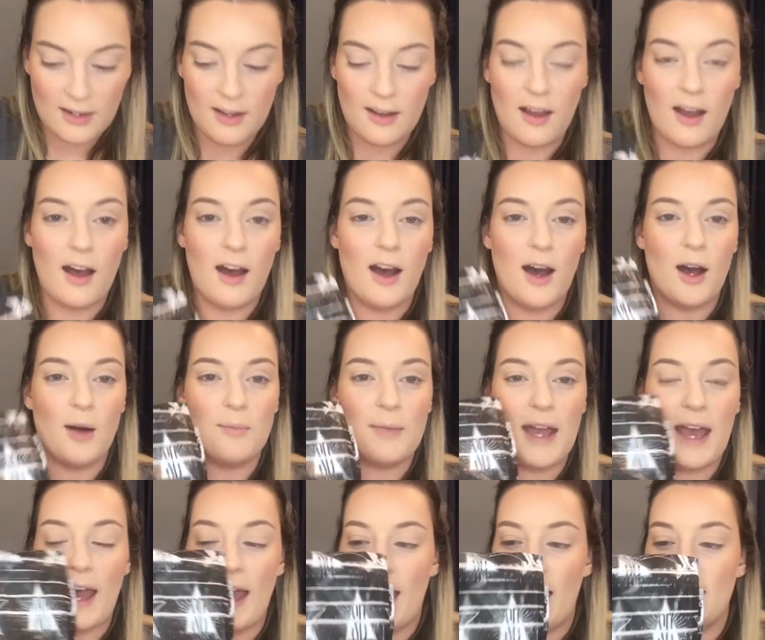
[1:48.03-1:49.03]

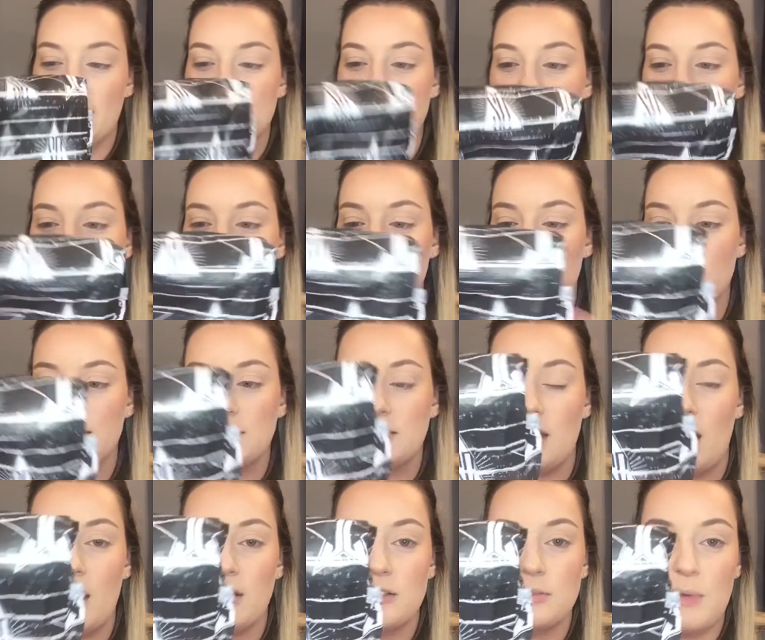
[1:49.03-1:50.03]
has this
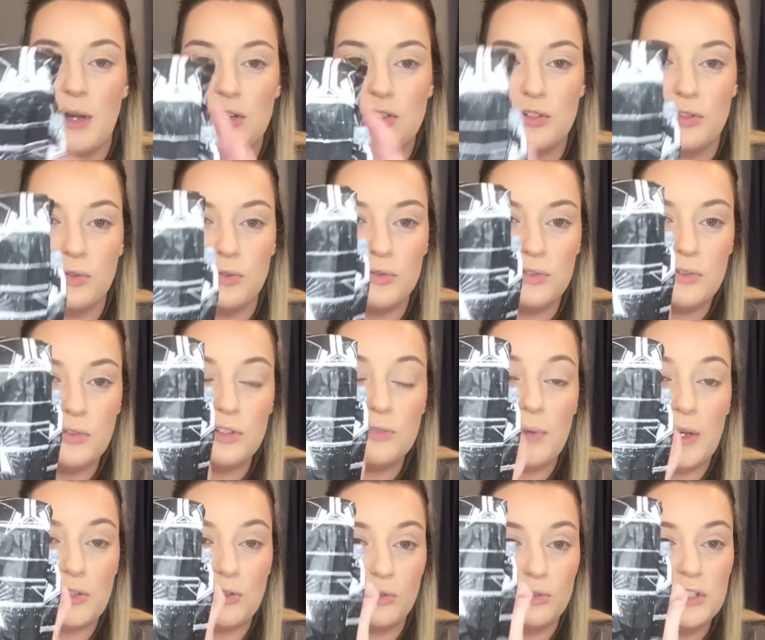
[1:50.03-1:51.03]

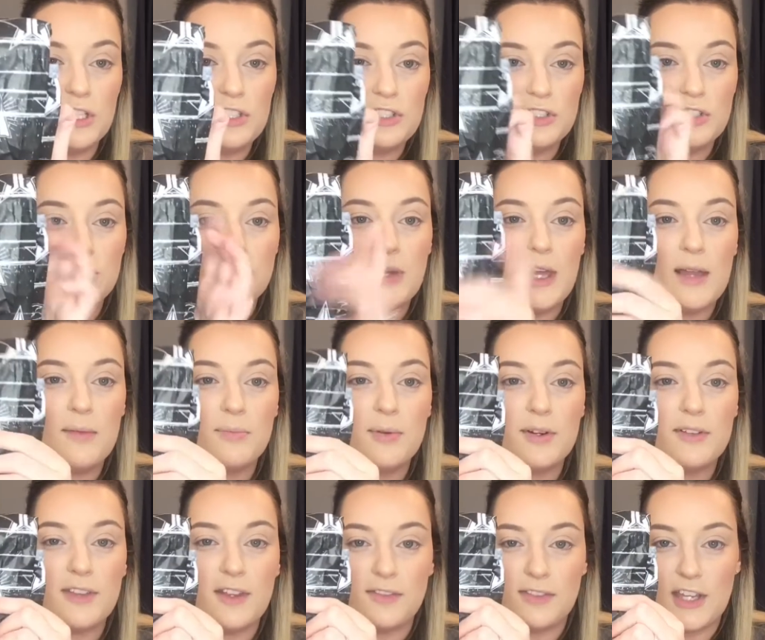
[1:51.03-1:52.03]
special tissue
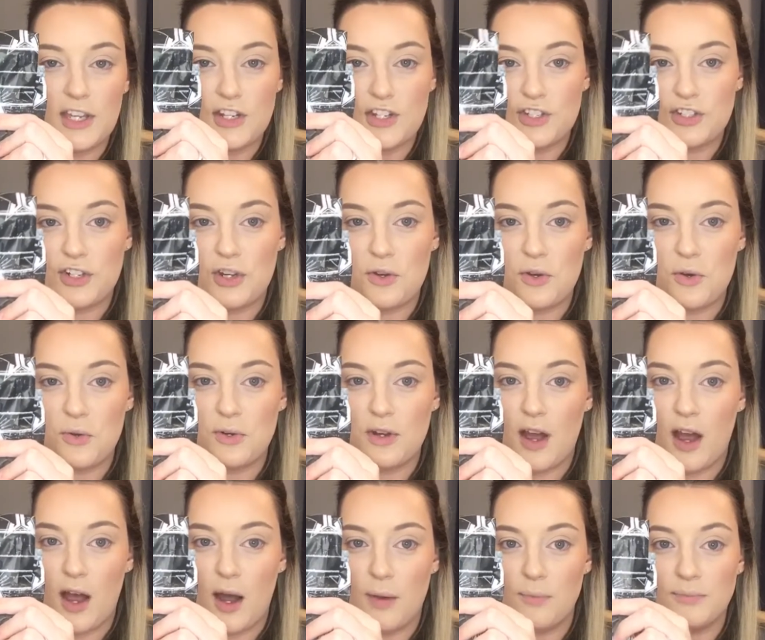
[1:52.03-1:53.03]
paper that they showed
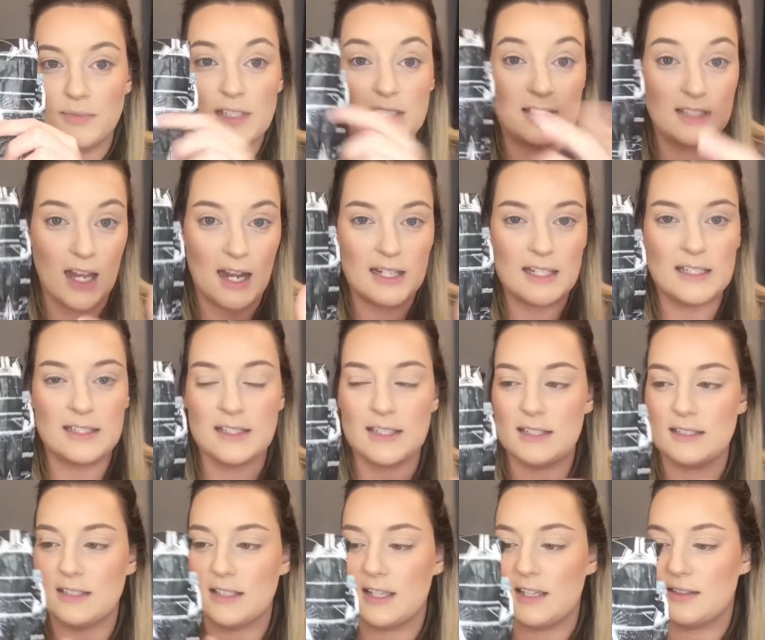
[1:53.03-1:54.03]
designing
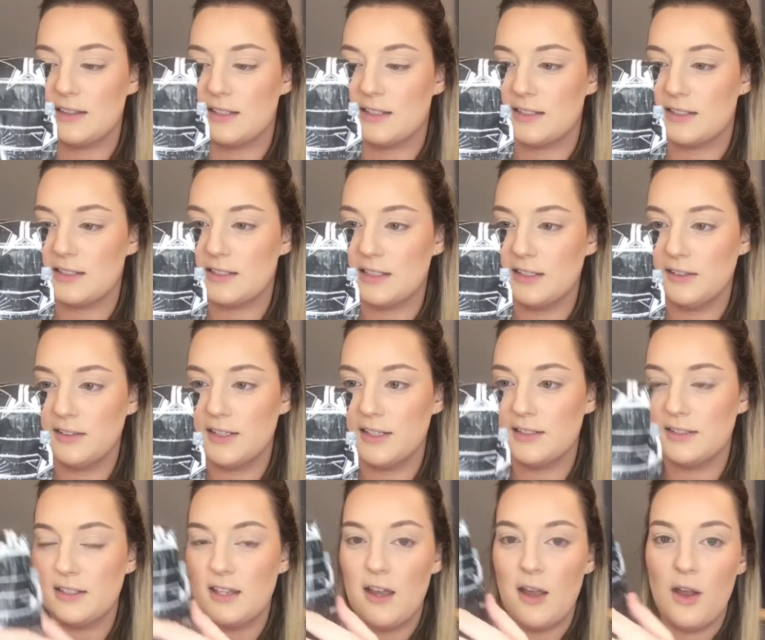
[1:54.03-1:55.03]
this in this
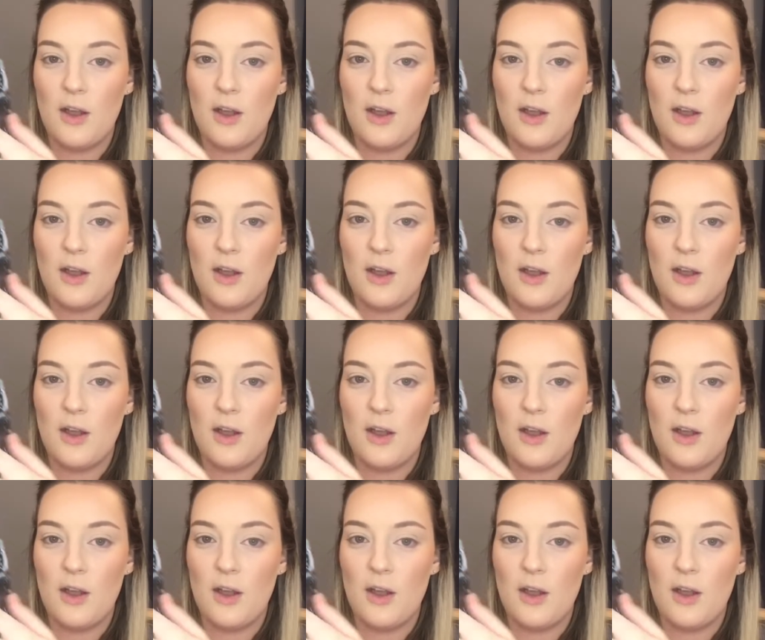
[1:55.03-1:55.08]
series,